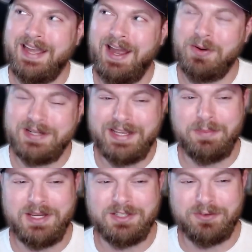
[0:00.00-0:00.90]
our
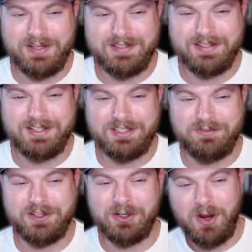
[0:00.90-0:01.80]
database for insights to
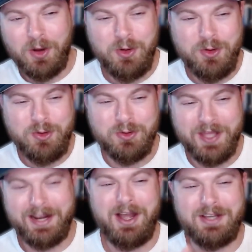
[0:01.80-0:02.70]
figure out who
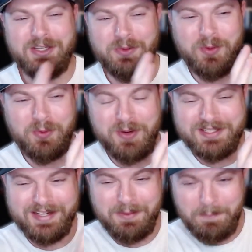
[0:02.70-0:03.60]
that content will
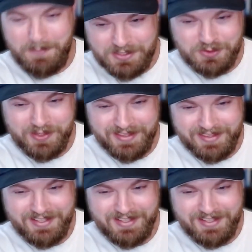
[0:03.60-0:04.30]
resonate best with,